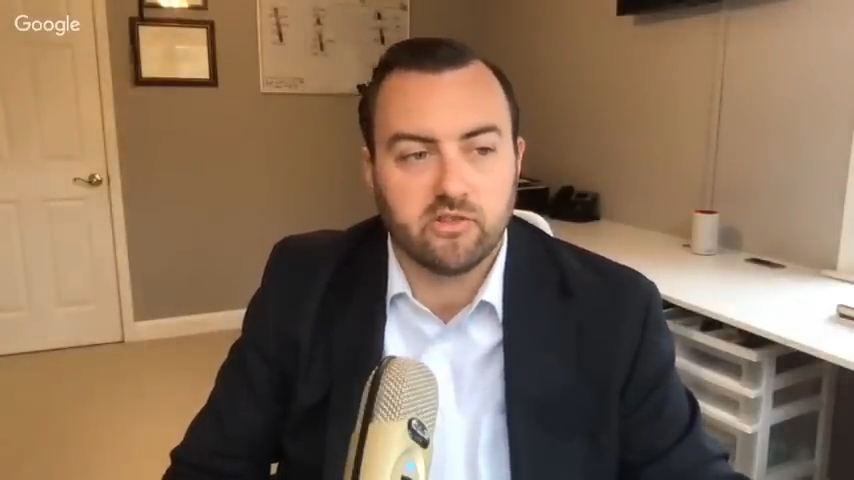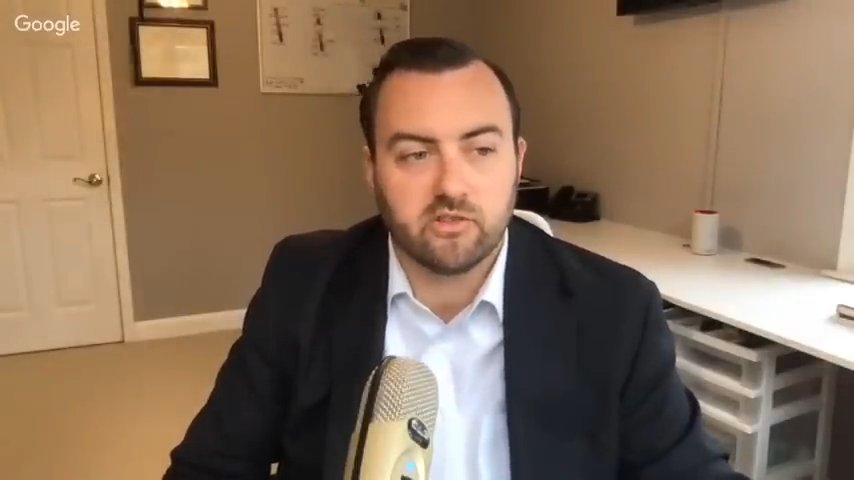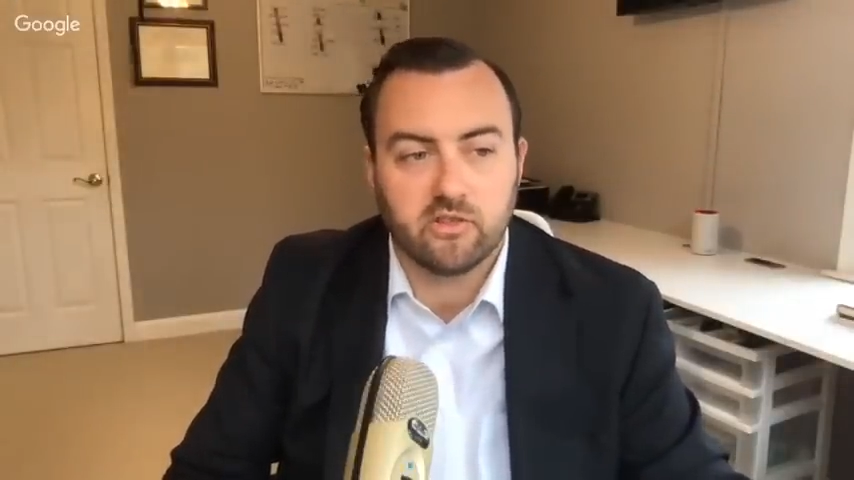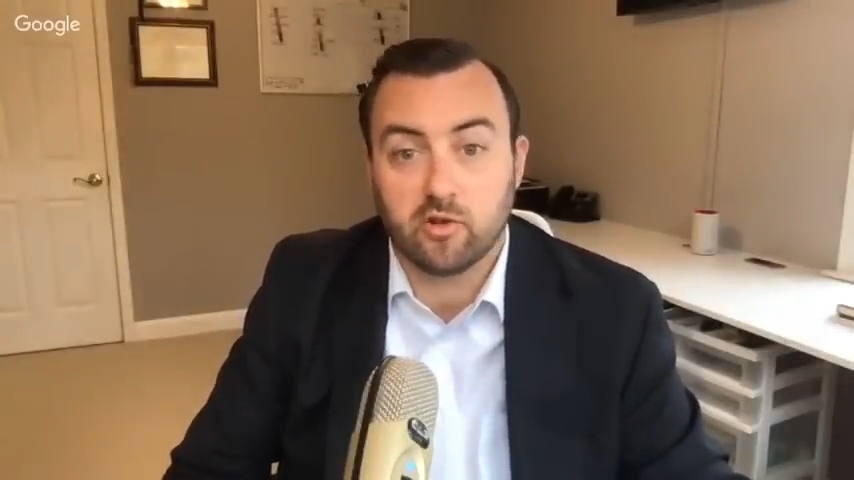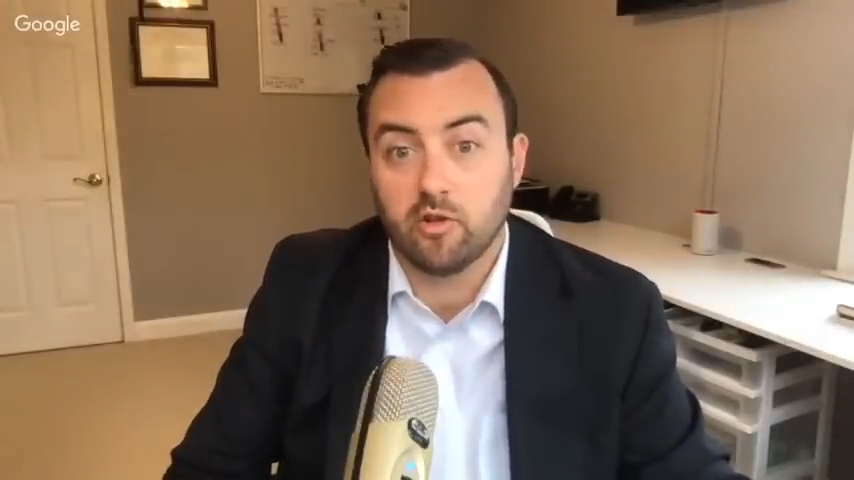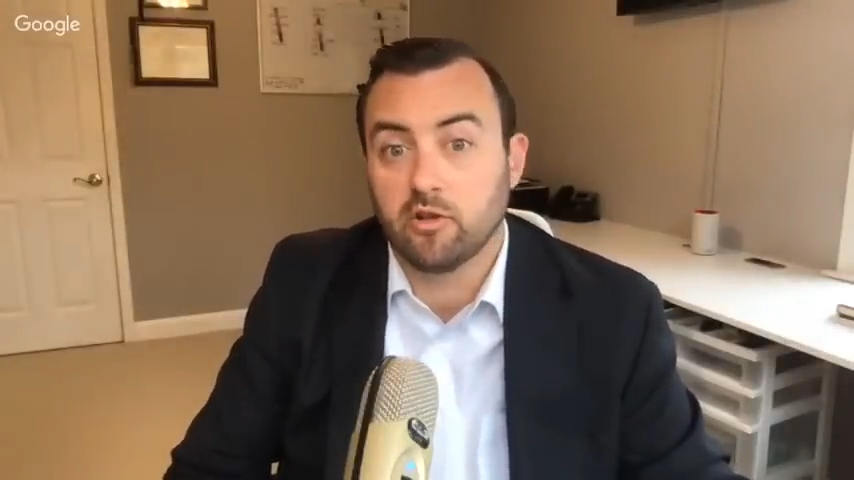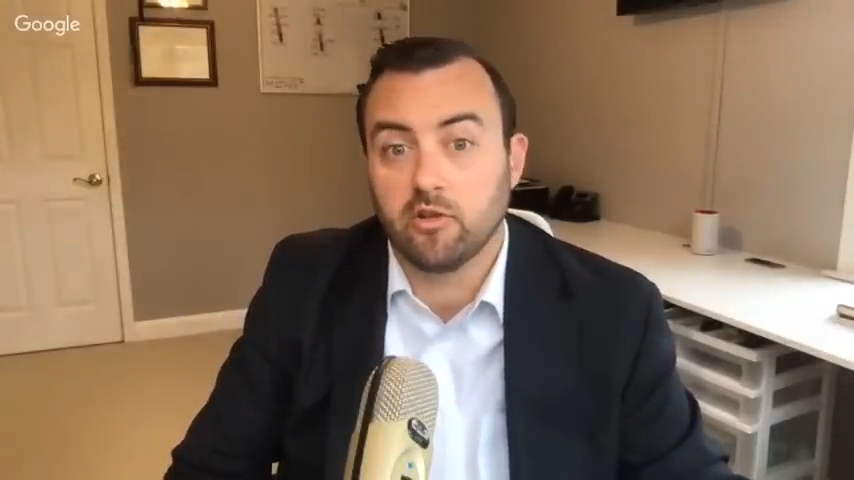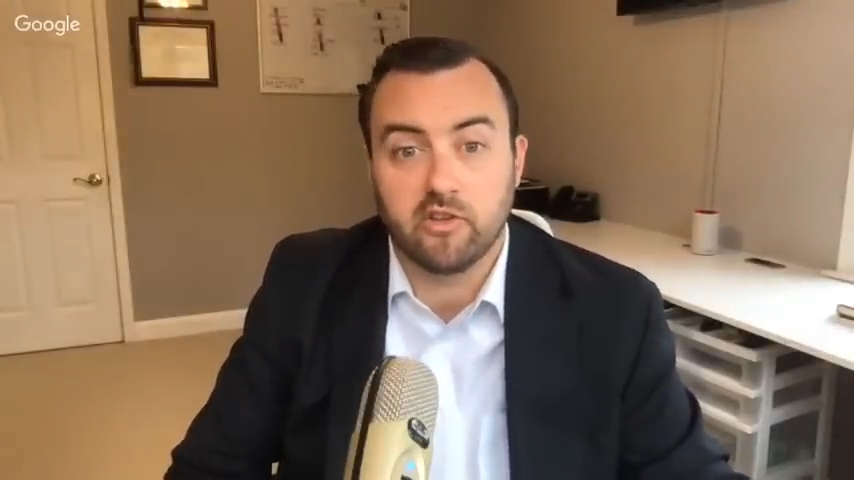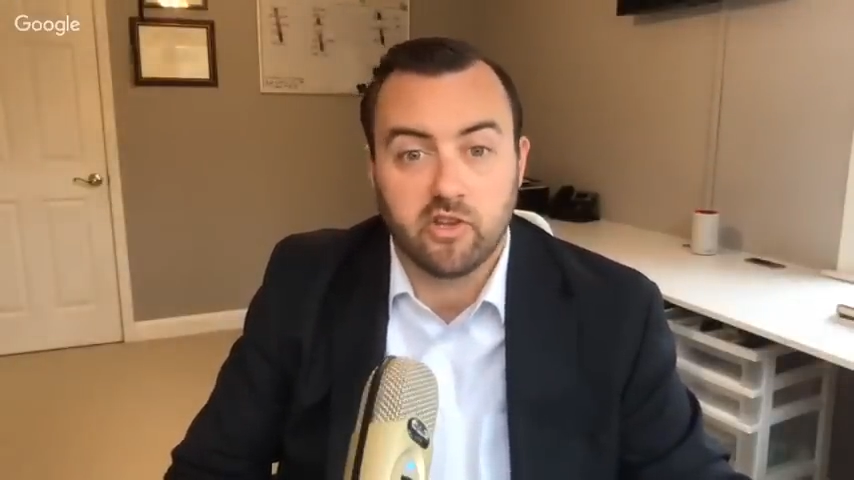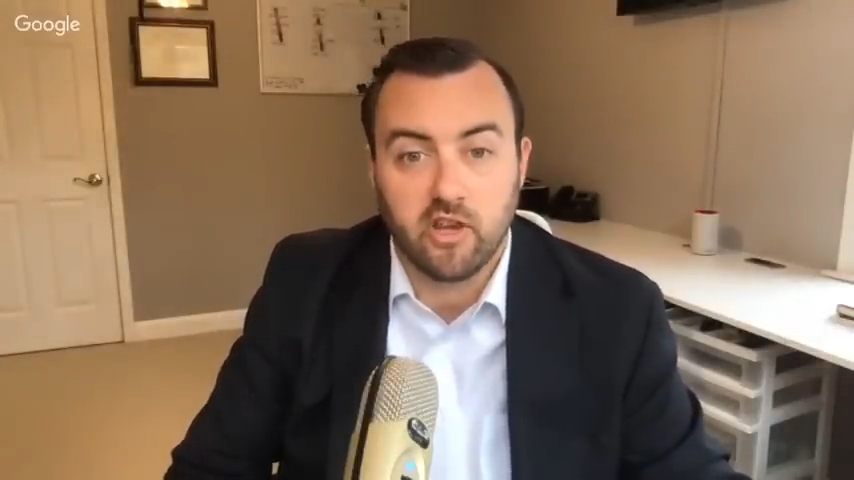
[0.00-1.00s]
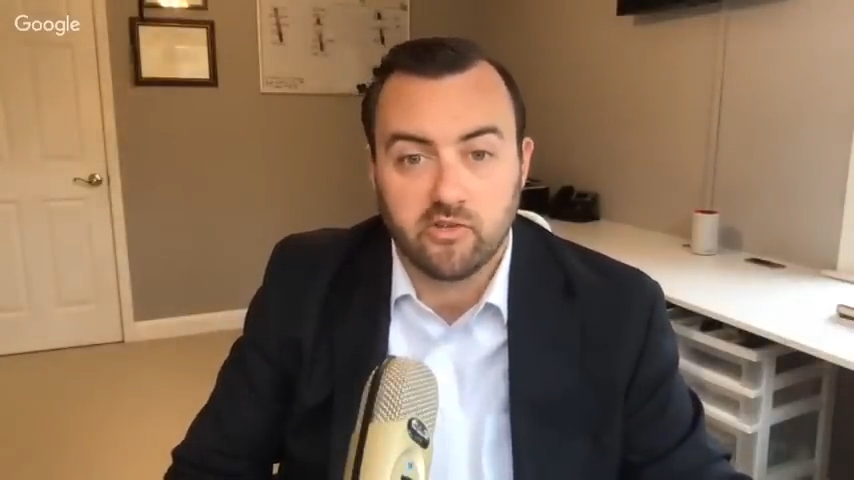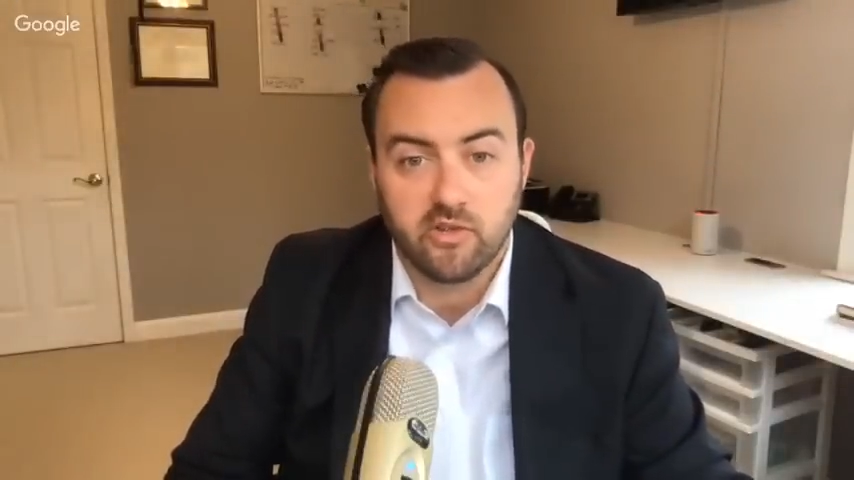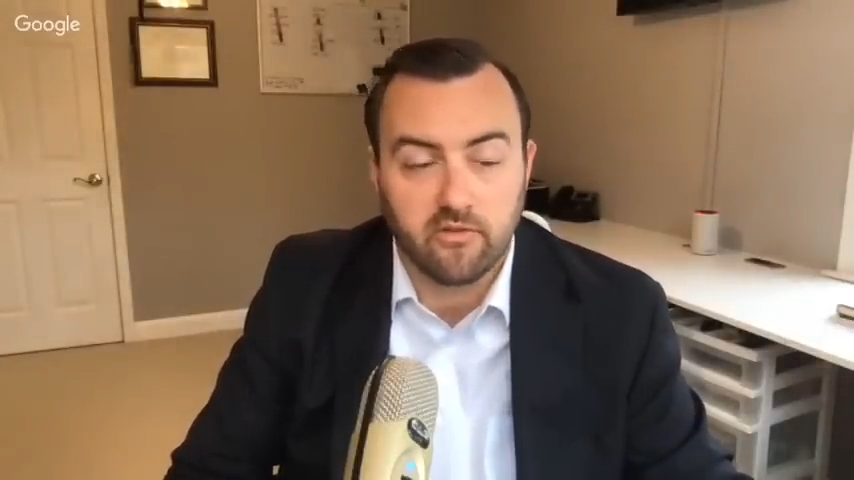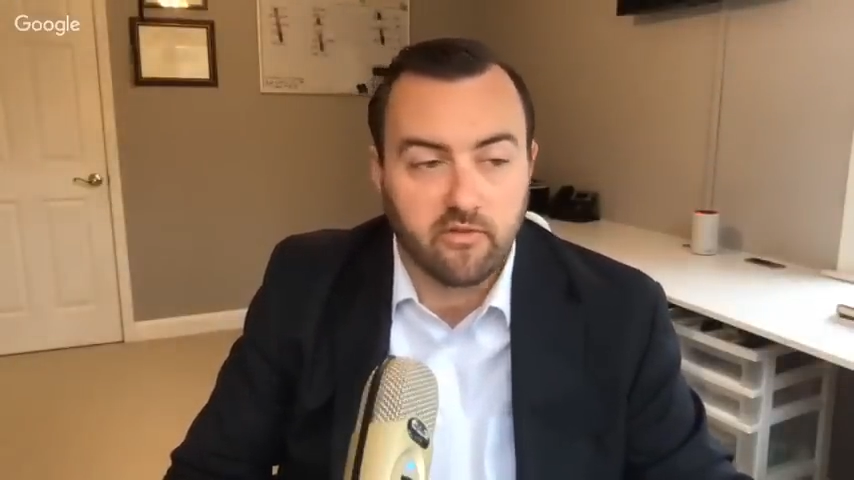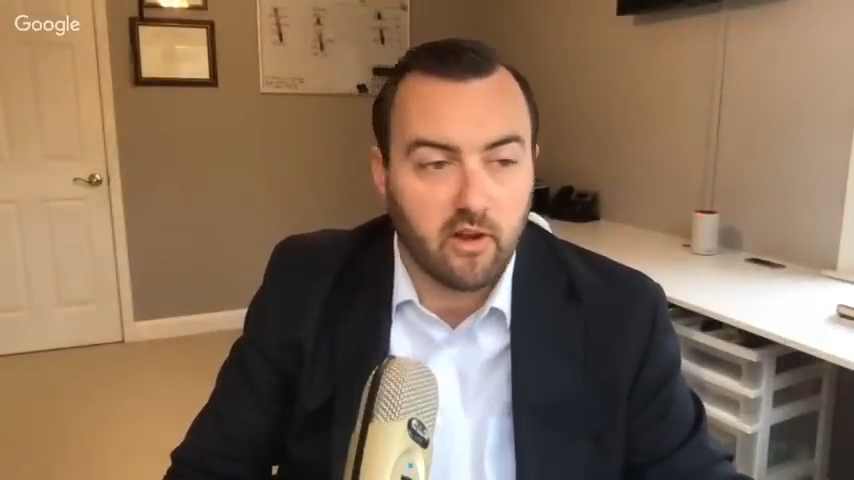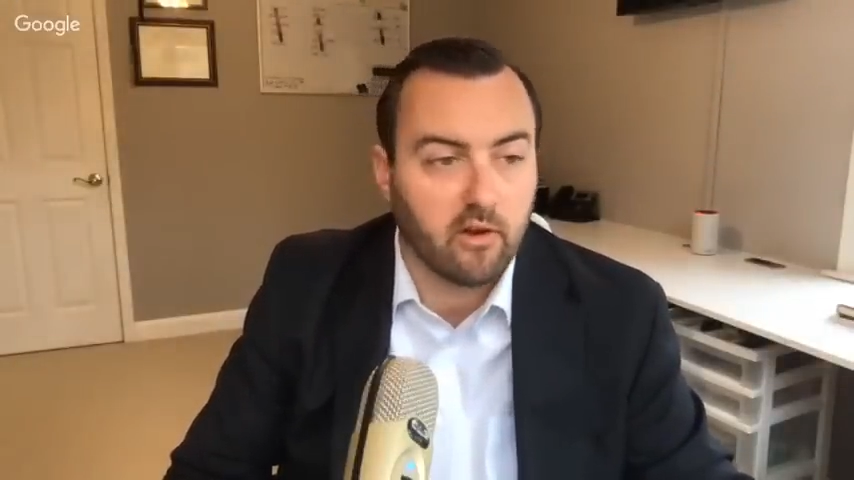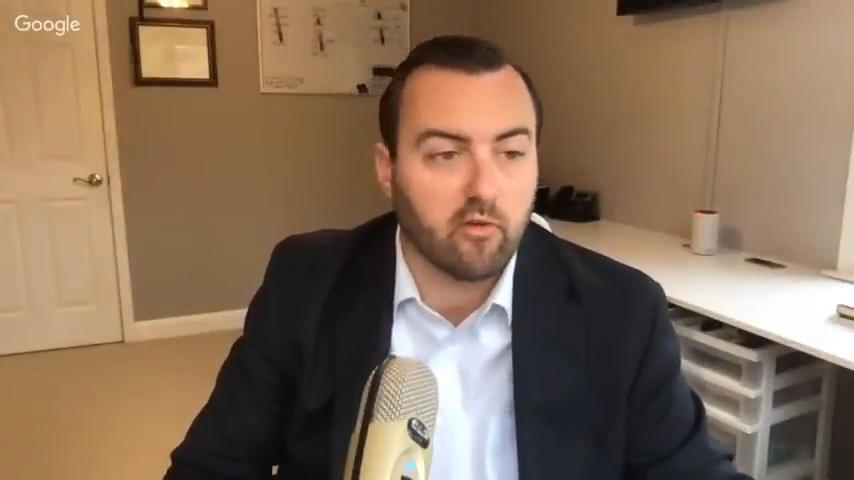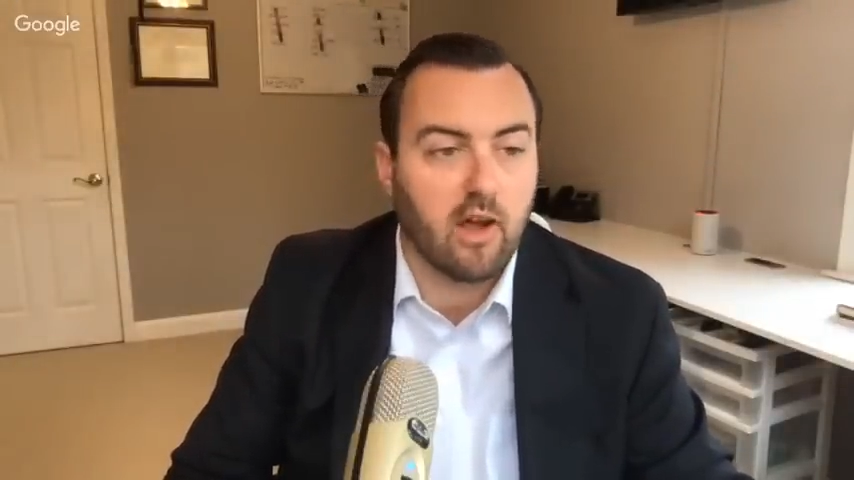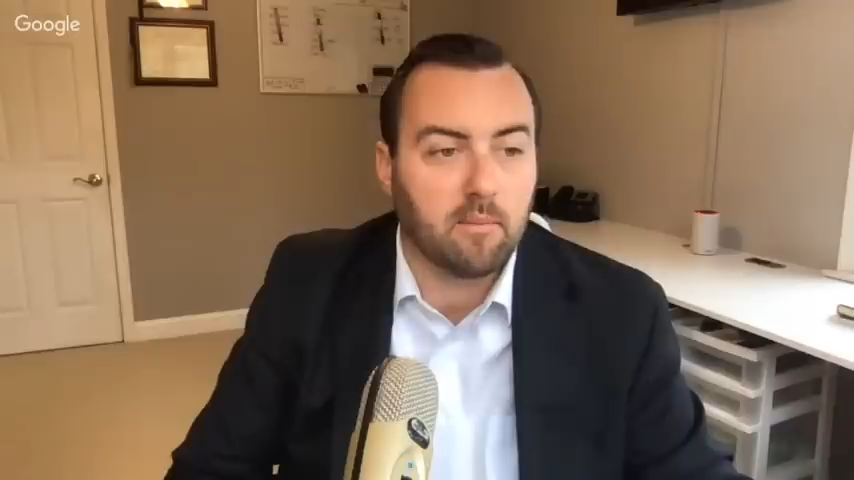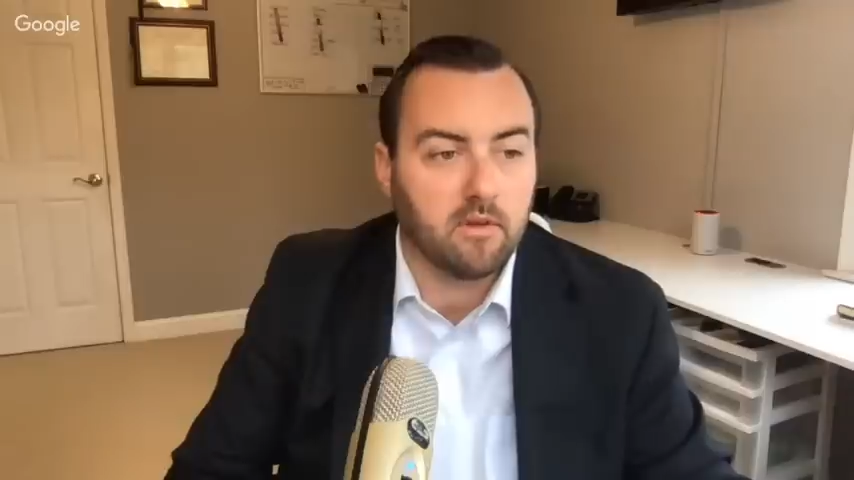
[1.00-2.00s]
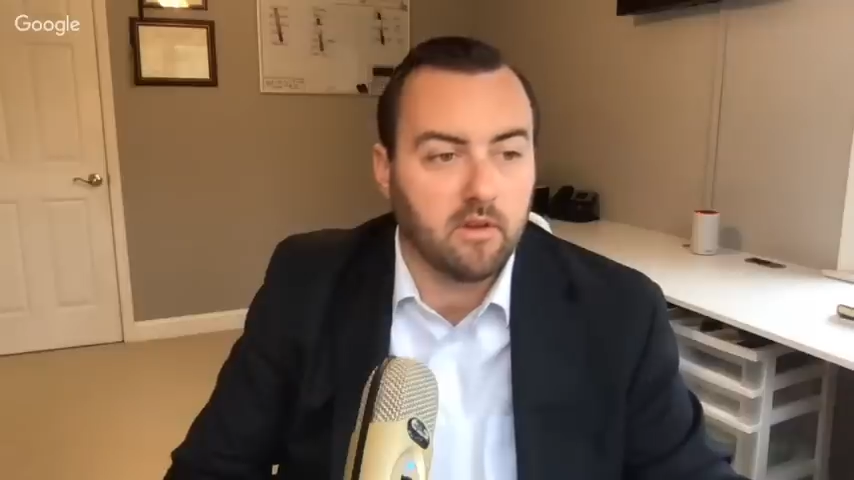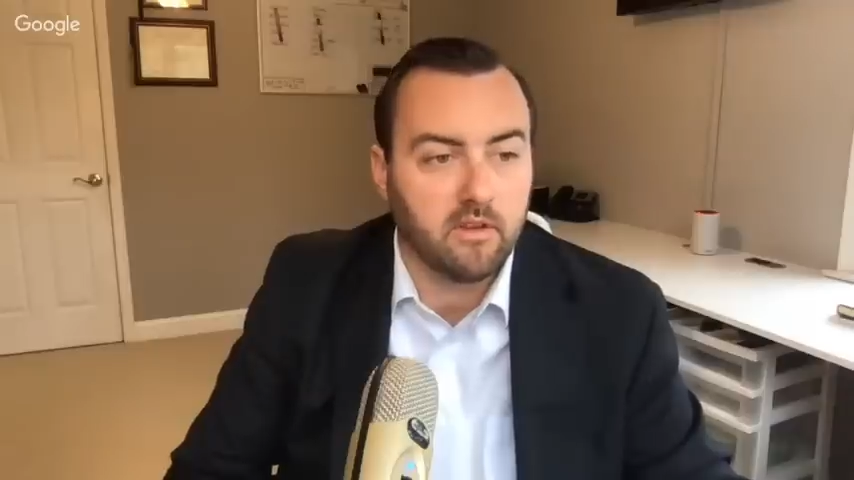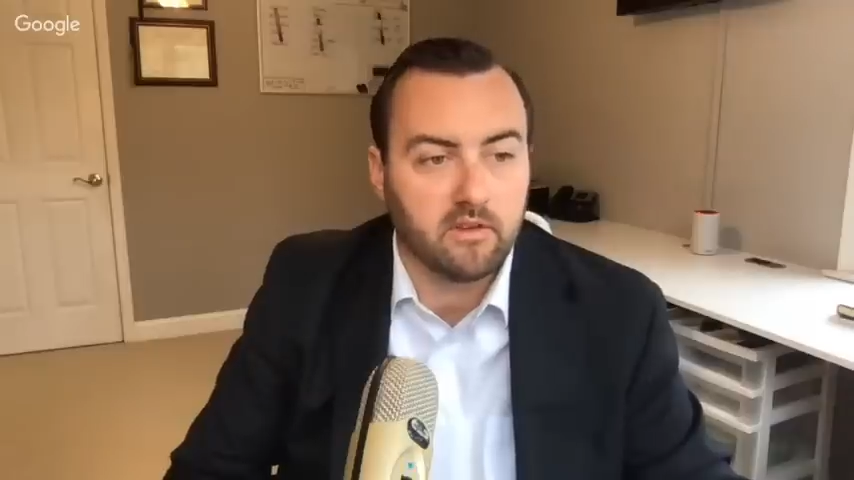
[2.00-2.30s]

is clearly changing very rapidly.